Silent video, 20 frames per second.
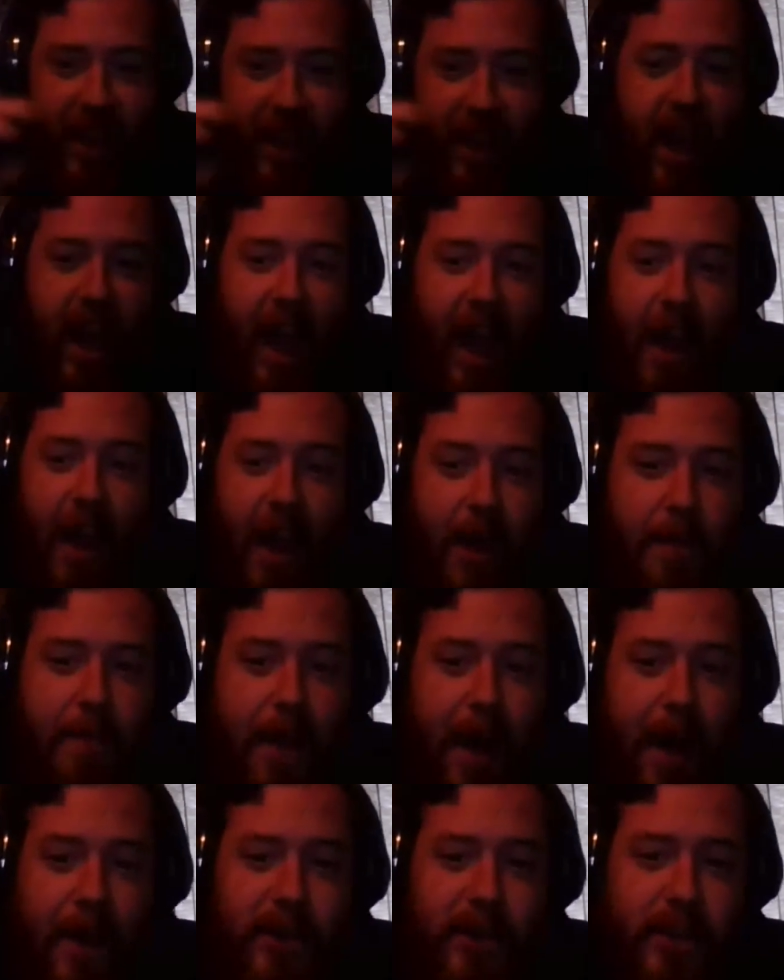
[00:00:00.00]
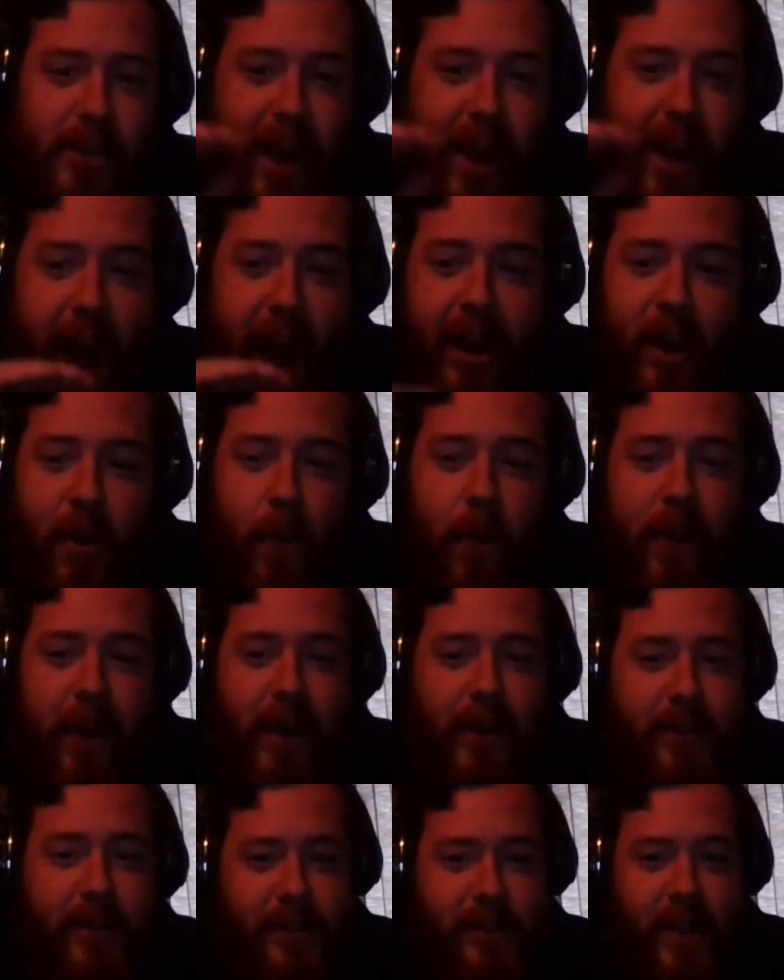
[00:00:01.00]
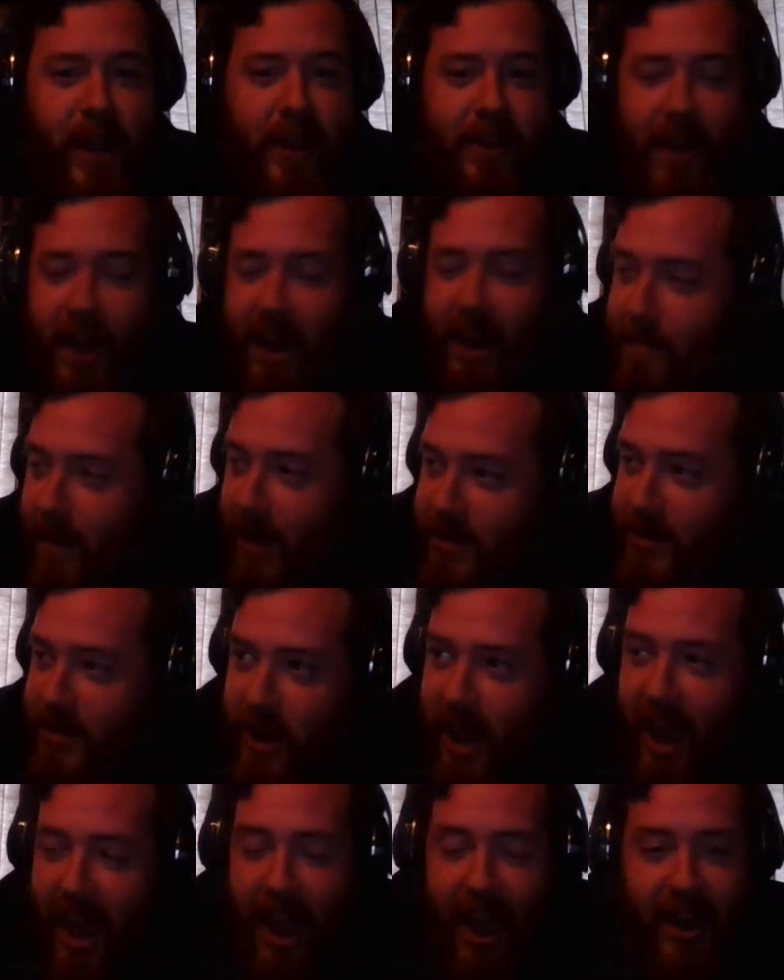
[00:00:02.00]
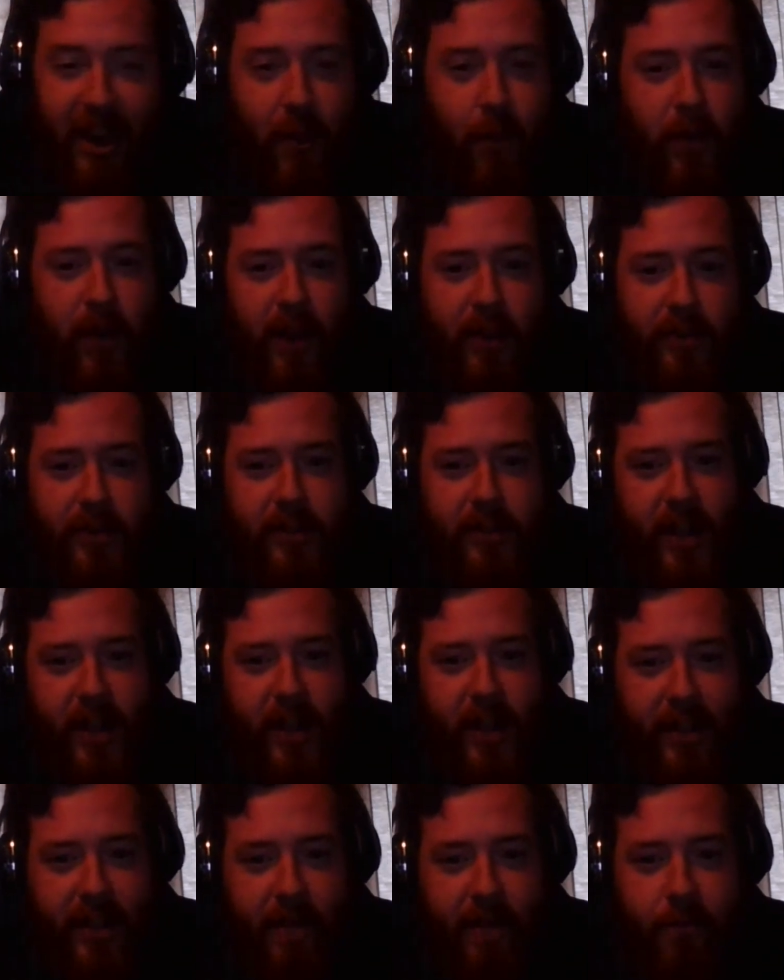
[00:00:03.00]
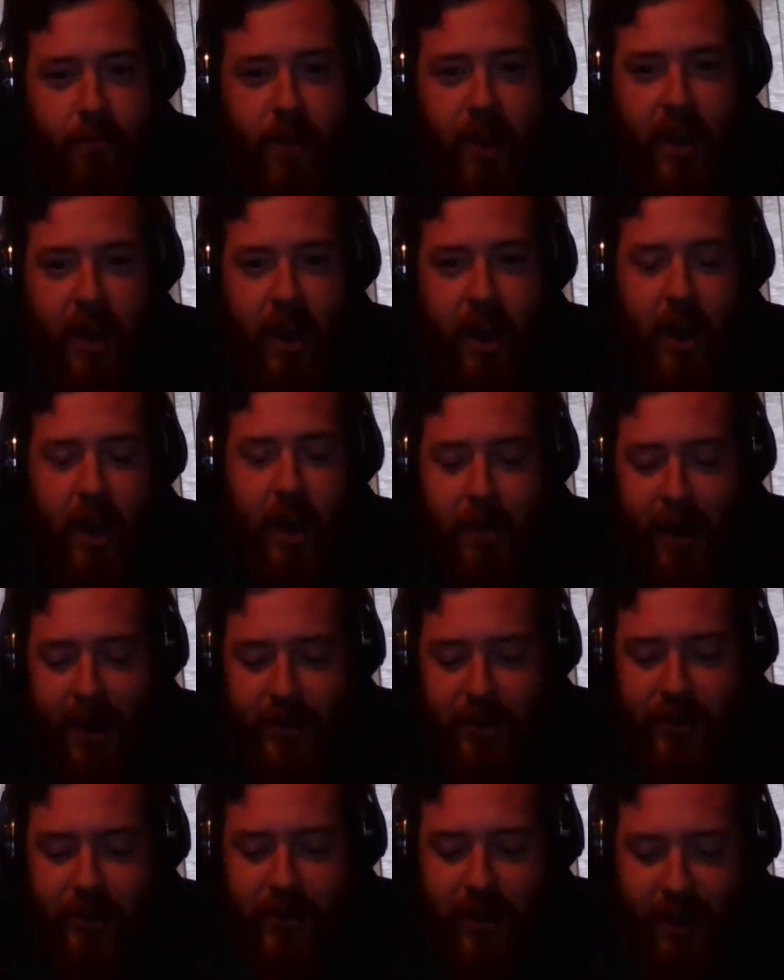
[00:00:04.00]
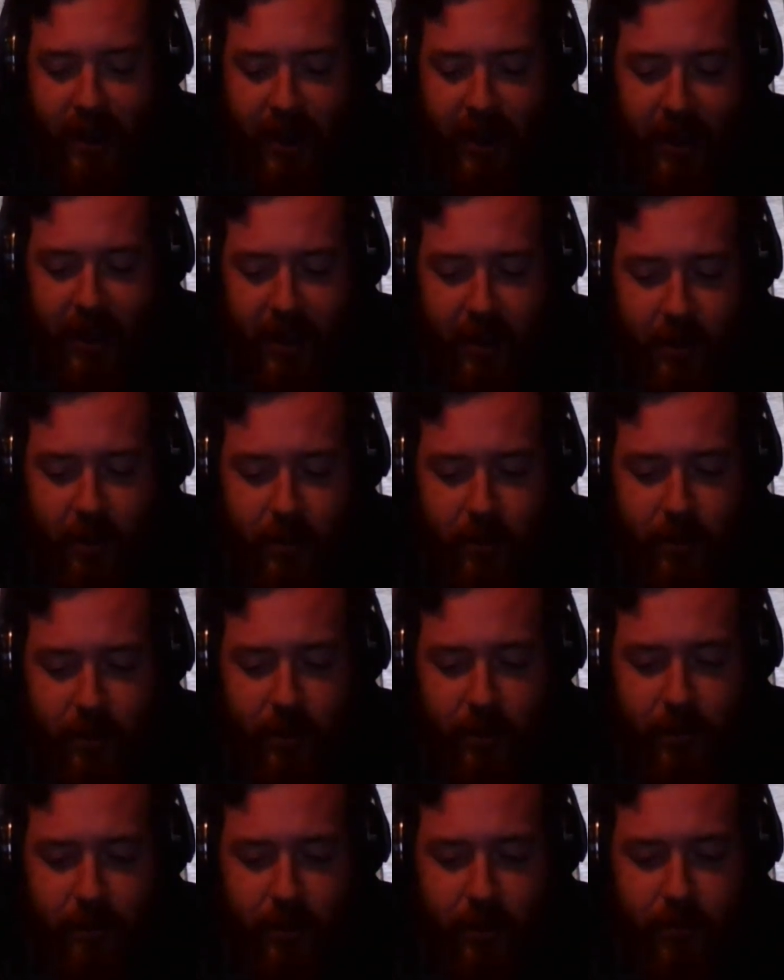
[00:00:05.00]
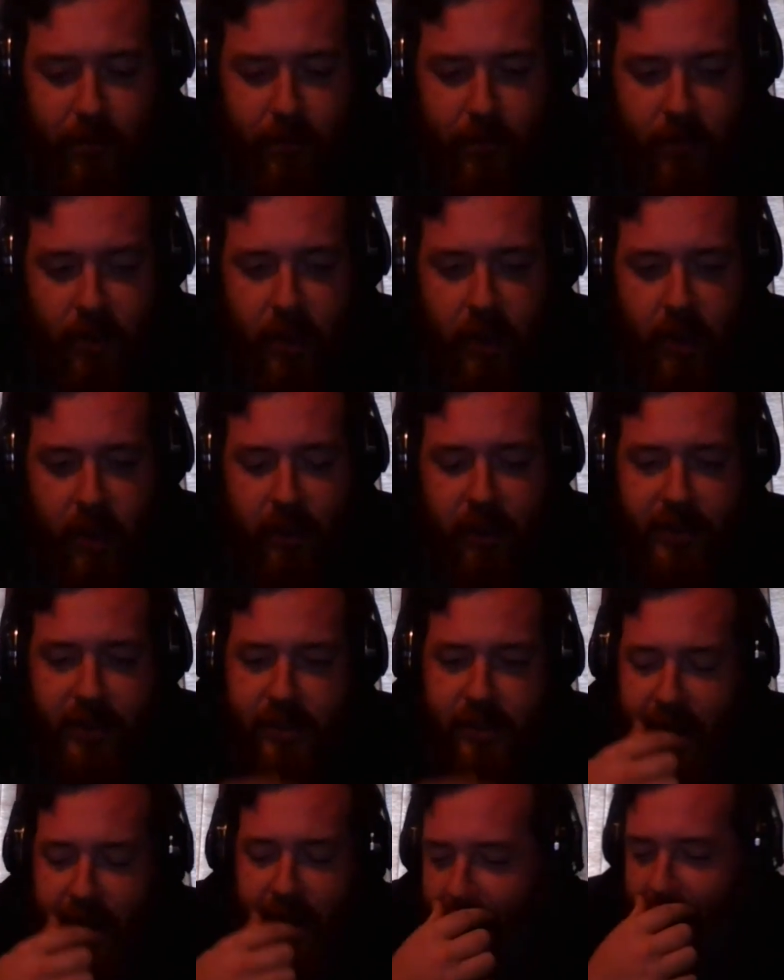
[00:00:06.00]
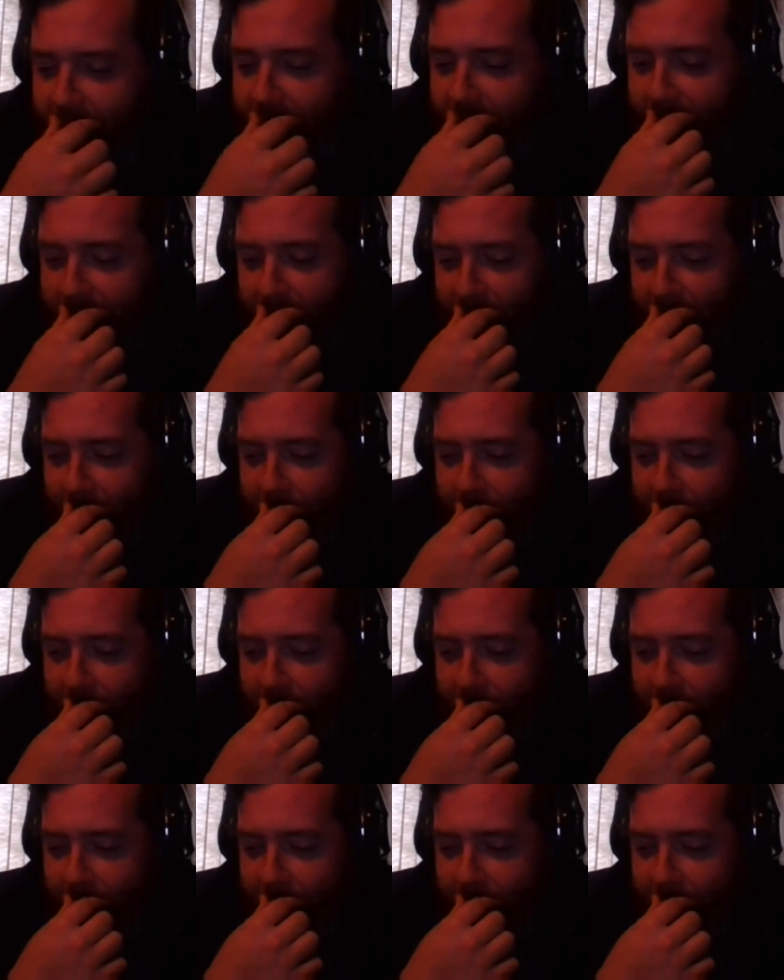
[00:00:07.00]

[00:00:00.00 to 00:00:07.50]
Like, imagine anyone else saying that. Imagine anyone else saying that. Imagine if, let's say,